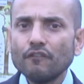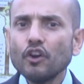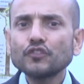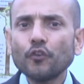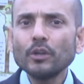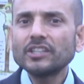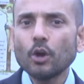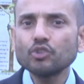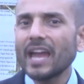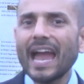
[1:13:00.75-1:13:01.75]
Verse 40
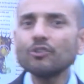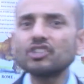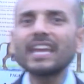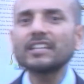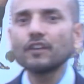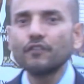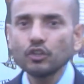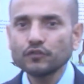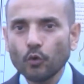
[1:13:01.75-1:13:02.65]
tells you how to get to verse